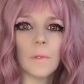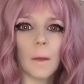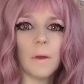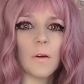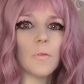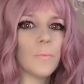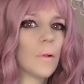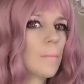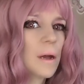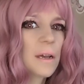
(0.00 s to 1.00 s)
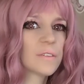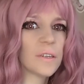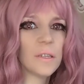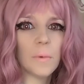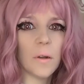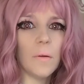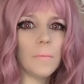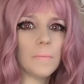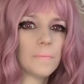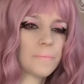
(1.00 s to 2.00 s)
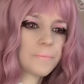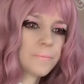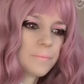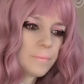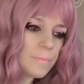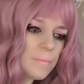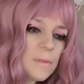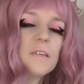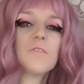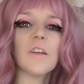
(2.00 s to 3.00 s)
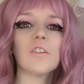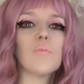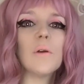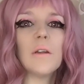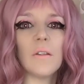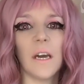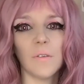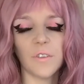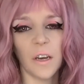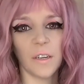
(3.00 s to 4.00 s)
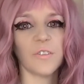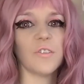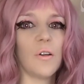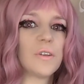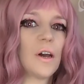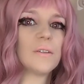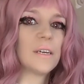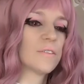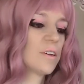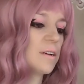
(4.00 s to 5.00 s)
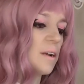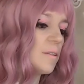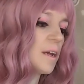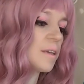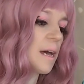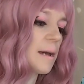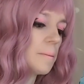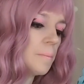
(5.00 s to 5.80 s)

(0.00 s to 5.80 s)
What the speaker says: pickled plum, I guess, in the middle. And it's like sweet on the outside and salty on the inside, and I like that.